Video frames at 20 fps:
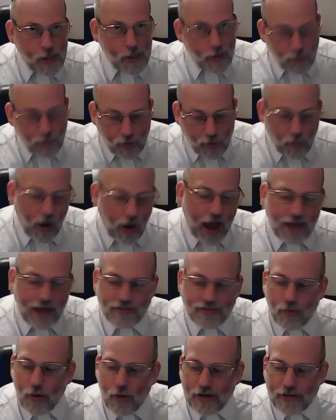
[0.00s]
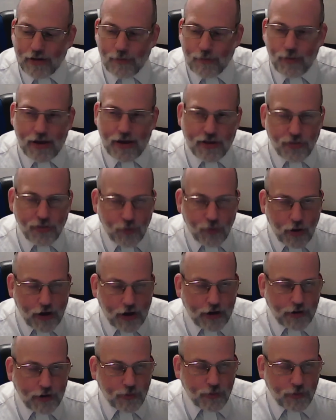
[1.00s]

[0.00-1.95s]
But why is it one of the big three